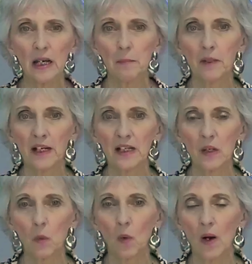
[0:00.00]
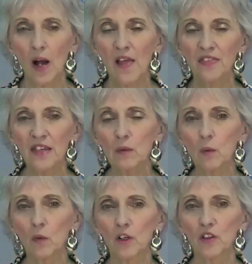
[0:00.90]
but I think
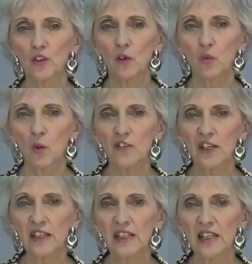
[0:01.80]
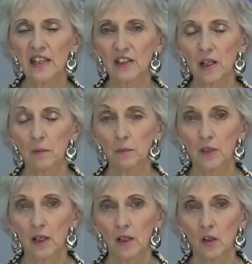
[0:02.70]
what we're going to do is once I get
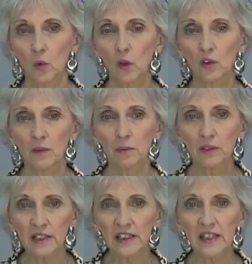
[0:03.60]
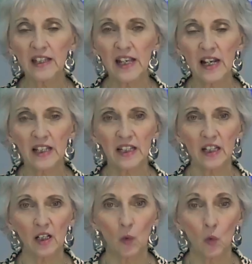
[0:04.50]
the quilt completed and I get
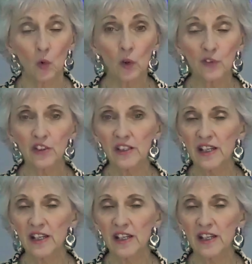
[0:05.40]
it quilted and